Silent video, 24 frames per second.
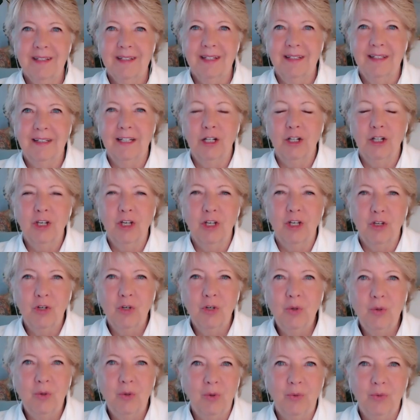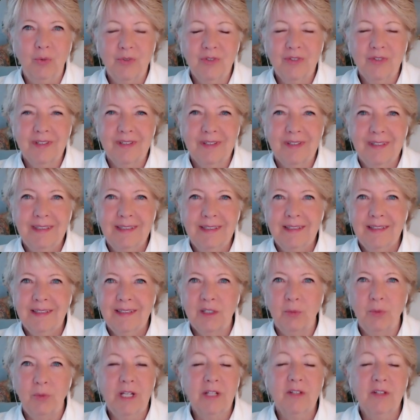the little cocoons
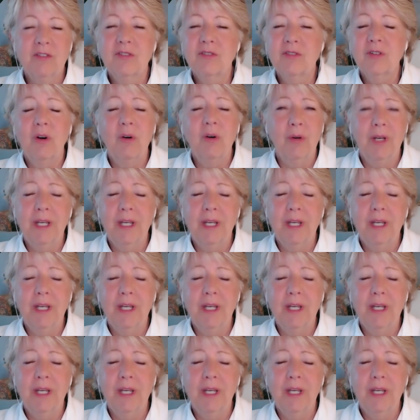that we can so